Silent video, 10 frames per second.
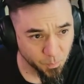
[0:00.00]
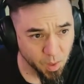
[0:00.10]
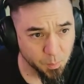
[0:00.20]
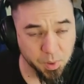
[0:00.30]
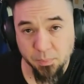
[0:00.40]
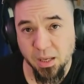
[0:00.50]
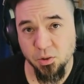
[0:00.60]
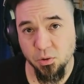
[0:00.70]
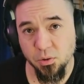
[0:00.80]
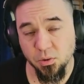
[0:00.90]
But I'm not
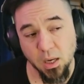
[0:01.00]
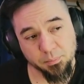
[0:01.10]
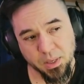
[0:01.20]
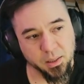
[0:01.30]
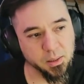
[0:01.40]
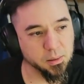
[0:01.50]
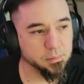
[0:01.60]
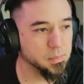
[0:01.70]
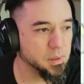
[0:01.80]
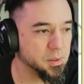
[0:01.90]
sure, so I'm not gonna
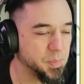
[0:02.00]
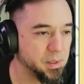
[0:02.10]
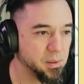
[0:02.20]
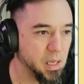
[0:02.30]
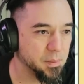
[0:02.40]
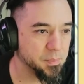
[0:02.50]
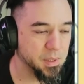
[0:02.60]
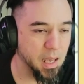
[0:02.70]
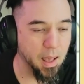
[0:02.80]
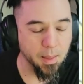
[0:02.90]
speculate.
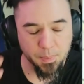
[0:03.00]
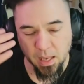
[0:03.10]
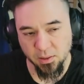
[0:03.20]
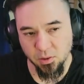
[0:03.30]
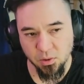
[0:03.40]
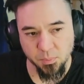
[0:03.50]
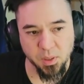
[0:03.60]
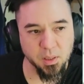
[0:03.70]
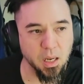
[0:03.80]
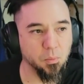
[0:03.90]
That's just
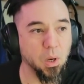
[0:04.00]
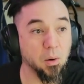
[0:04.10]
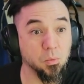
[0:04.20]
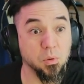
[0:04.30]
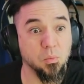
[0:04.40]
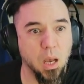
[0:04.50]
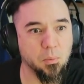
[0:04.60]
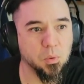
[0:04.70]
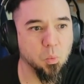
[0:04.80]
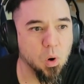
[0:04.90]
something that I
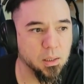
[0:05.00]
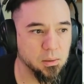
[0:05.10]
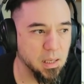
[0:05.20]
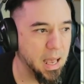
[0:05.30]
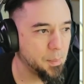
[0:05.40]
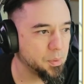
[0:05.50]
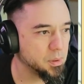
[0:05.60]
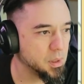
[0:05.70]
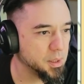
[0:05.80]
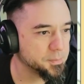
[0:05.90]
would want to happen.
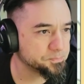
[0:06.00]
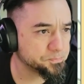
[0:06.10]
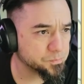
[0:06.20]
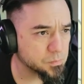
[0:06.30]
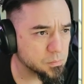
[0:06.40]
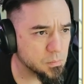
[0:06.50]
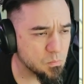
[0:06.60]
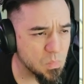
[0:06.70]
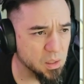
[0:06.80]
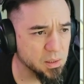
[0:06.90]

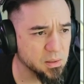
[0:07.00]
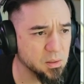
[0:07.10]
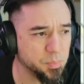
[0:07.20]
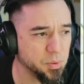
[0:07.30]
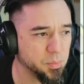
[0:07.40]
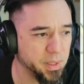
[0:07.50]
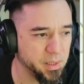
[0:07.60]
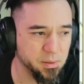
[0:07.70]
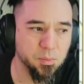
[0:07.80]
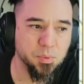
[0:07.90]
This is the
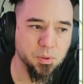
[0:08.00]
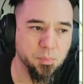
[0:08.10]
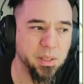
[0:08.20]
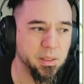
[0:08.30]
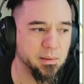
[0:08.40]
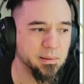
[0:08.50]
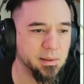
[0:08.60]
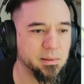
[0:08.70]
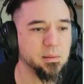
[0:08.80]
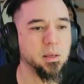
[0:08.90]
Protomania. So the Protomania is a
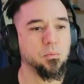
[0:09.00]
section that